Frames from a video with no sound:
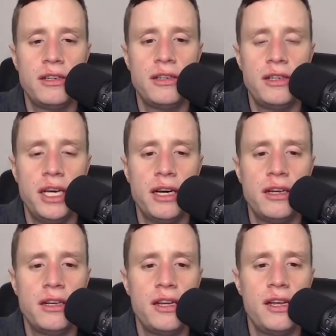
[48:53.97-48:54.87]
Yeah.
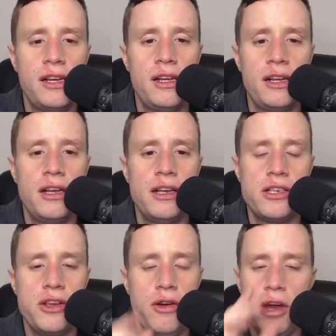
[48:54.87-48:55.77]

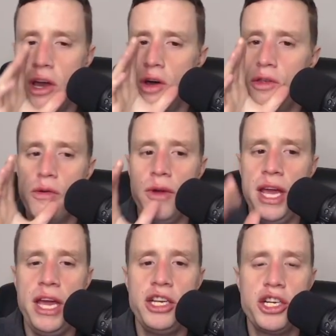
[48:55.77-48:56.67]
So you could go through
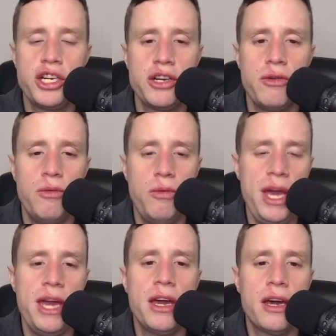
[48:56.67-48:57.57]
each
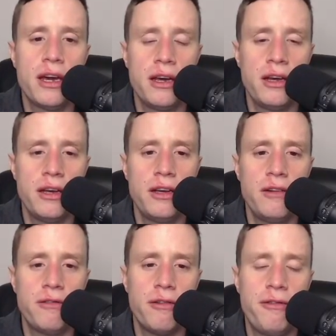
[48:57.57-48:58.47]
week
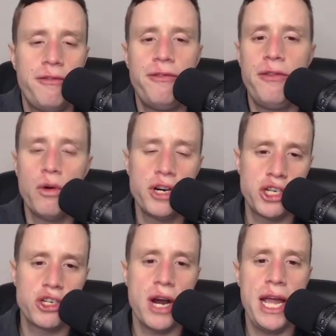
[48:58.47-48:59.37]
for 4 straight